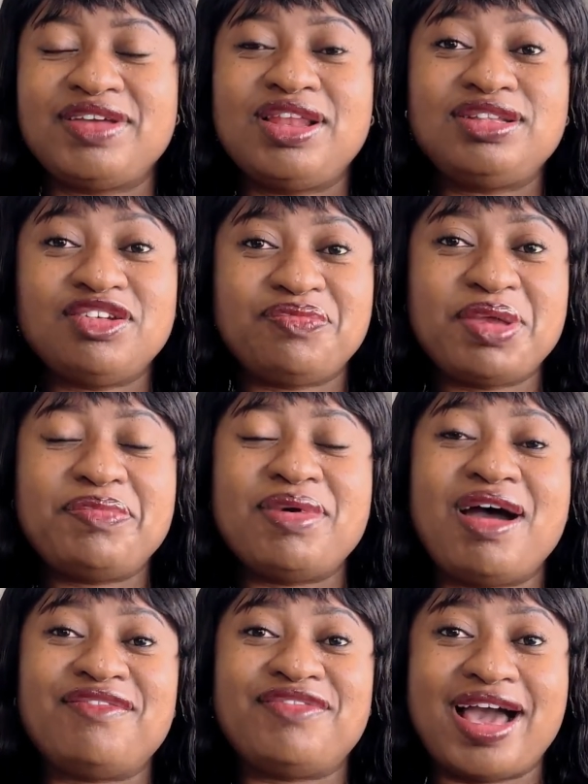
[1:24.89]
A lot of people
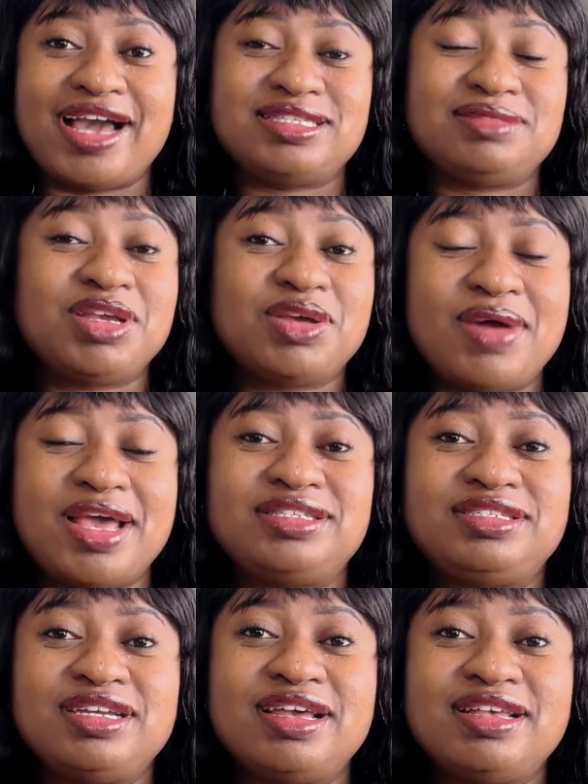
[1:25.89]
have asked me
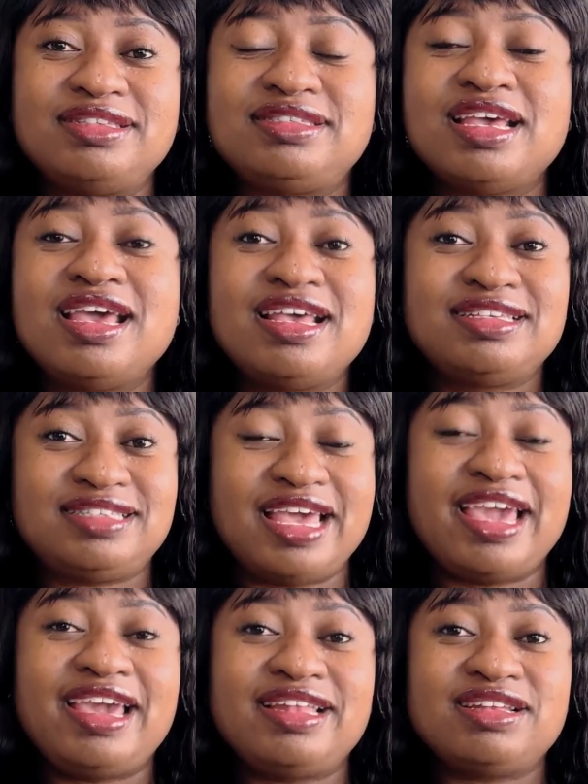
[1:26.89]
questions
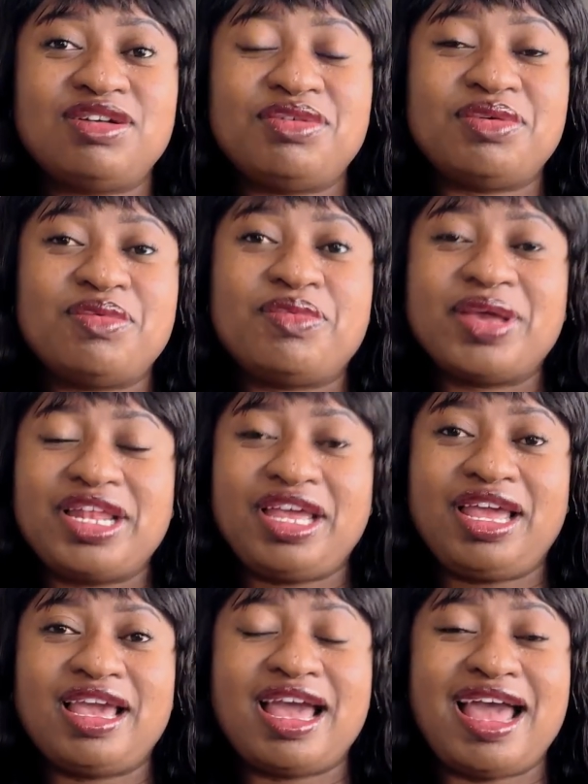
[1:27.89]
saying, oh,
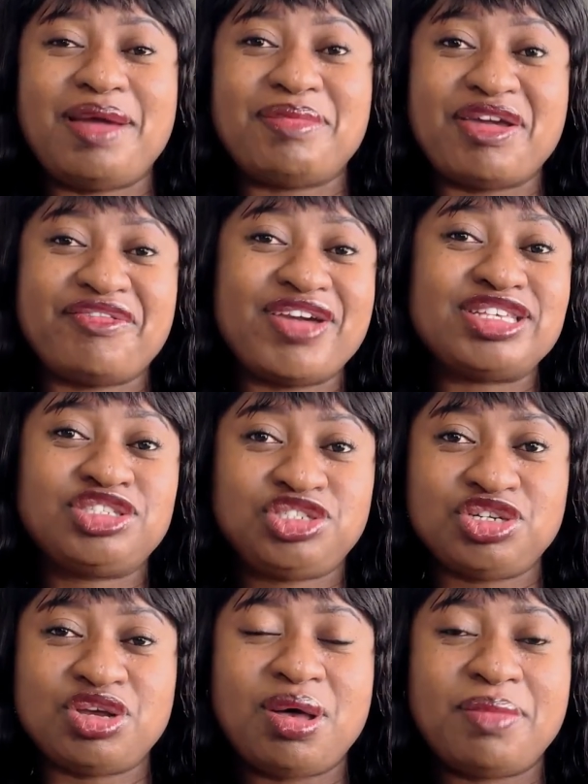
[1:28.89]
Winnie, my first
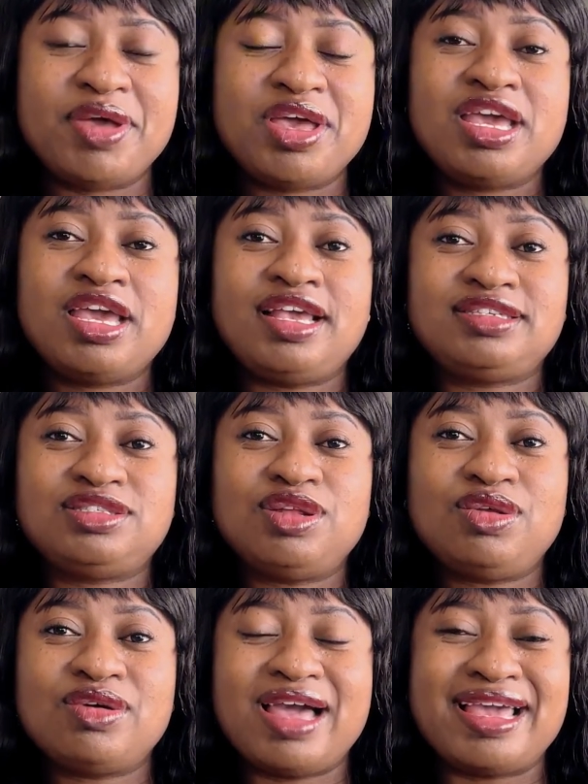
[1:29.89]
job is no
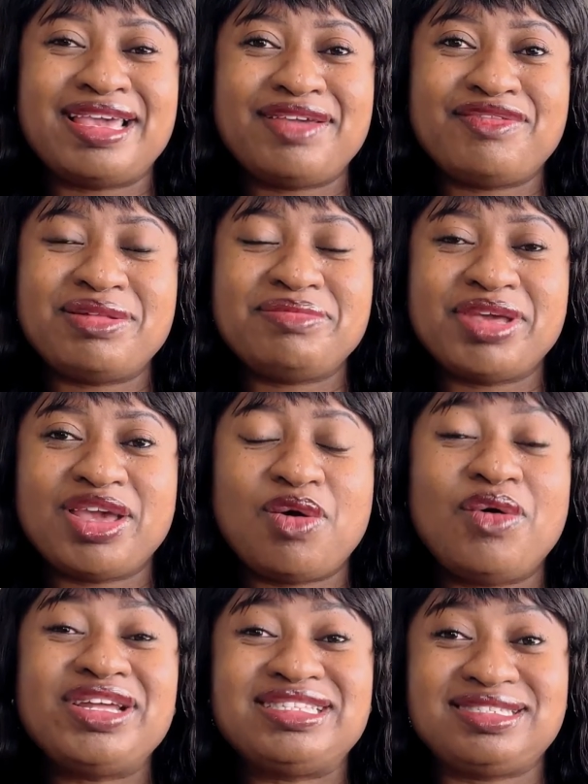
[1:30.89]
longer giving me,
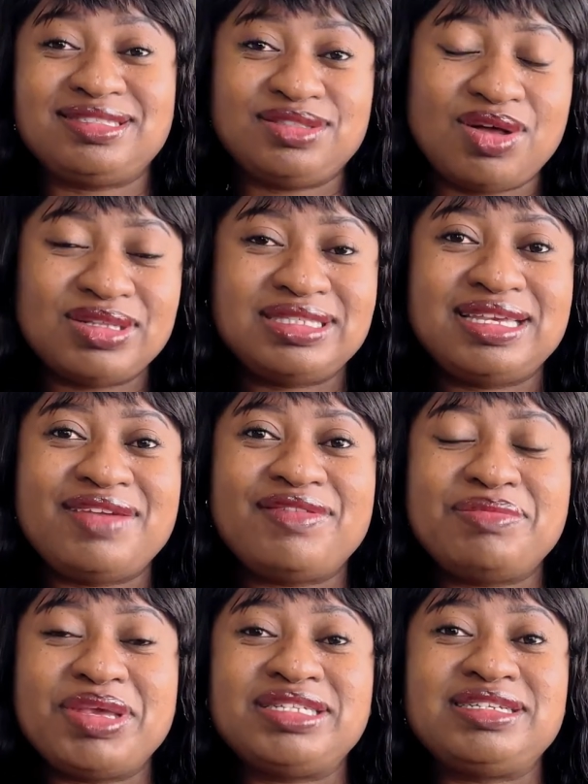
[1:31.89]
or it's not
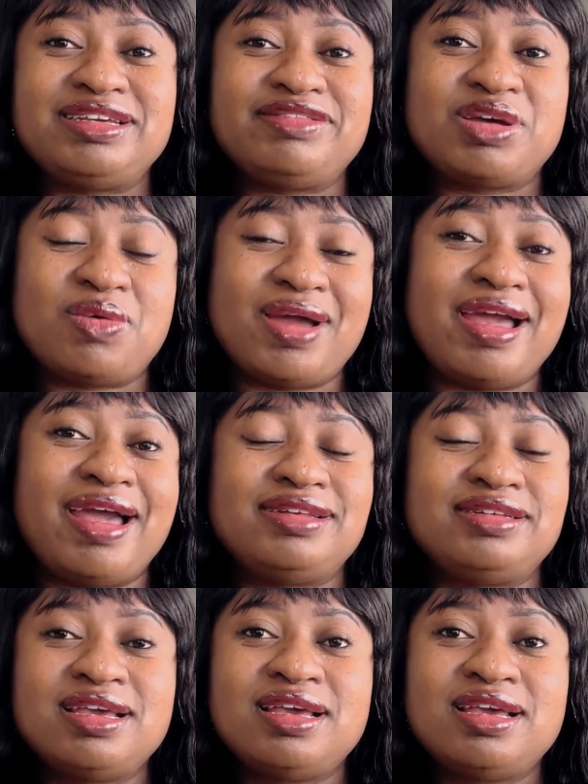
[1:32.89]
giving me the required